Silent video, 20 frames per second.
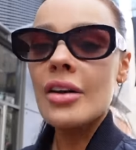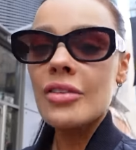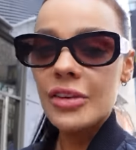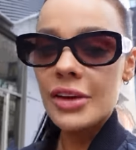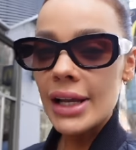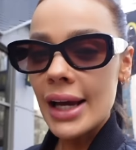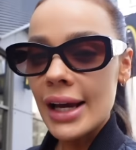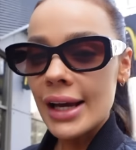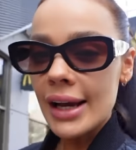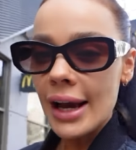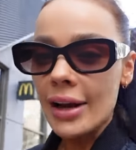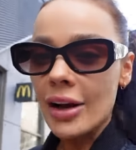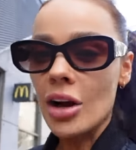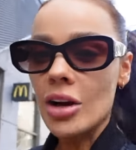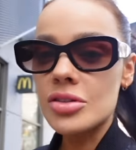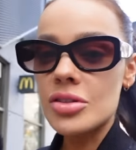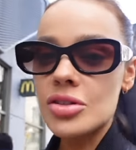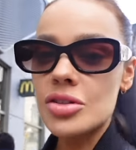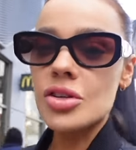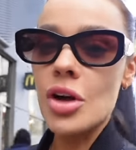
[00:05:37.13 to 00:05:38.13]
feel like I got
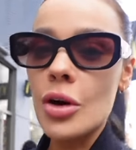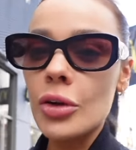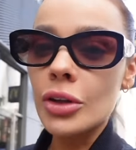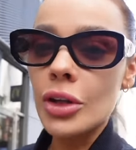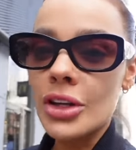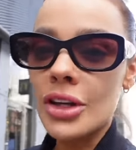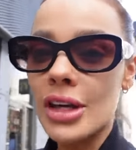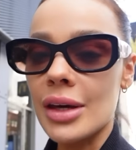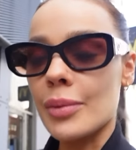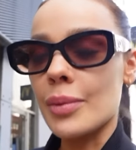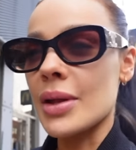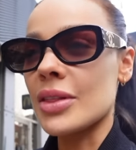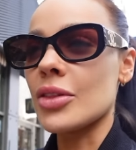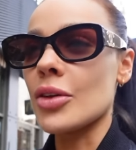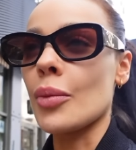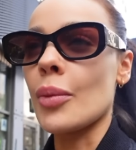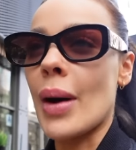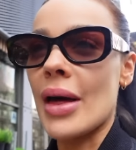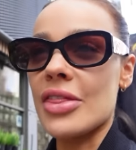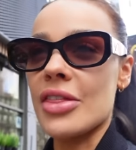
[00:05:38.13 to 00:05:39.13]
so lucky with the
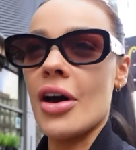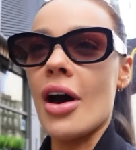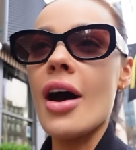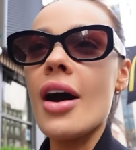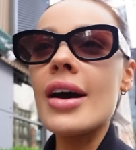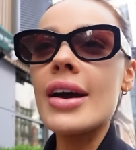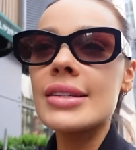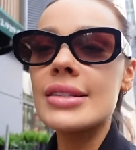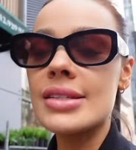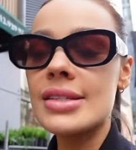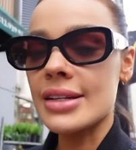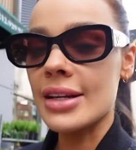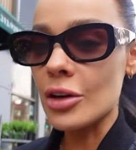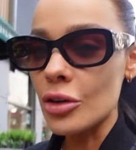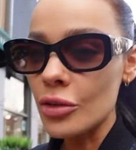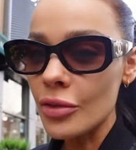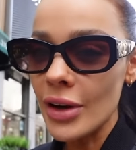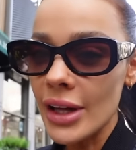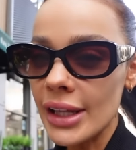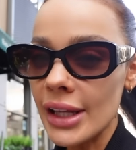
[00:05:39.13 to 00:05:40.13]
weather. It's still
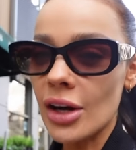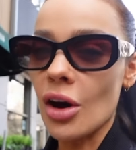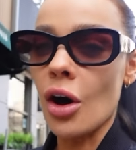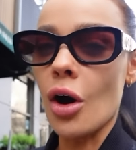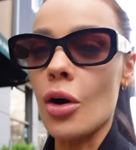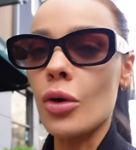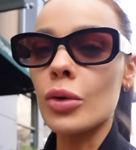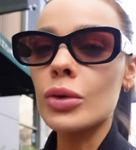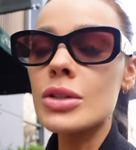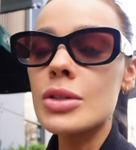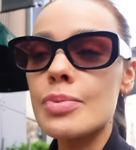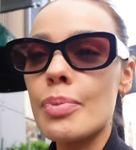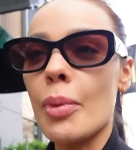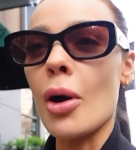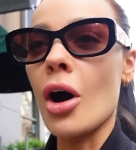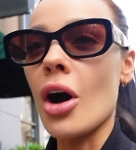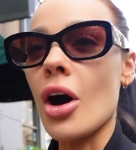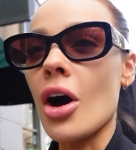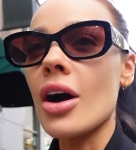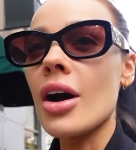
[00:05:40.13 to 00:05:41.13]
really cold,
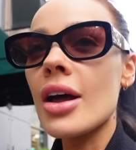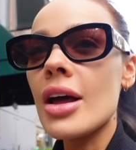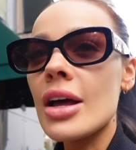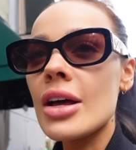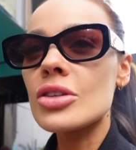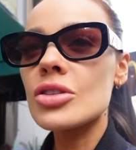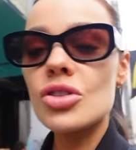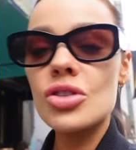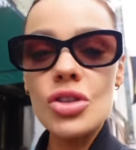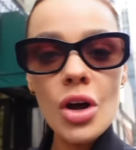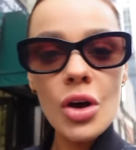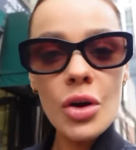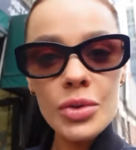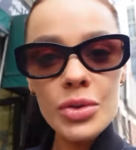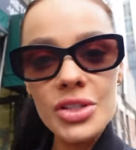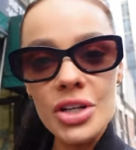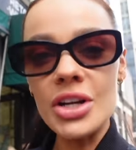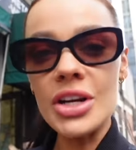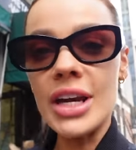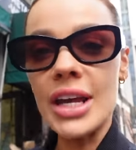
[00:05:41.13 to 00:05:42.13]
but so
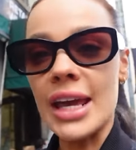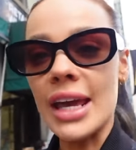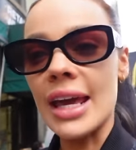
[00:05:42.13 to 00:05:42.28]
sunny.